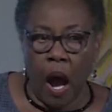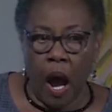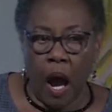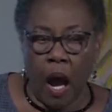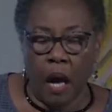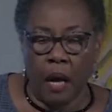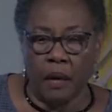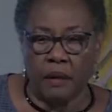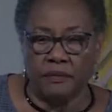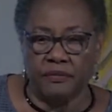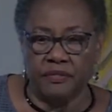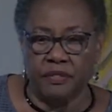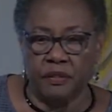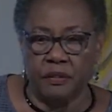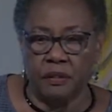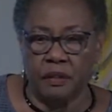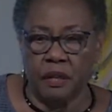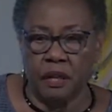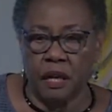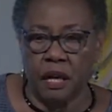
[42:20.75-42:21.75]
of
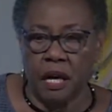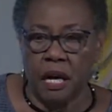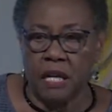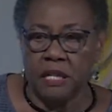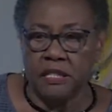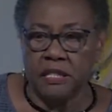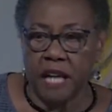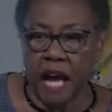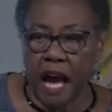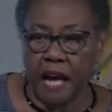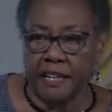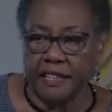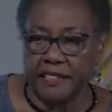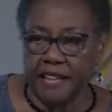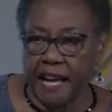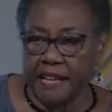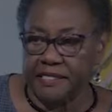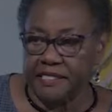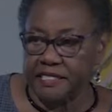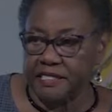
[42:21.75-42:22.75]
knocking
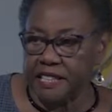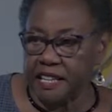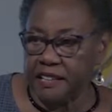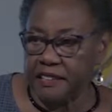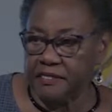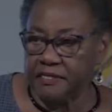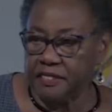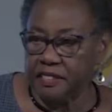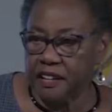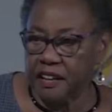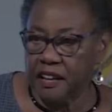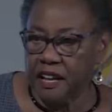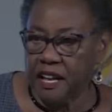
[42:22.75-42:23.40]
ourselves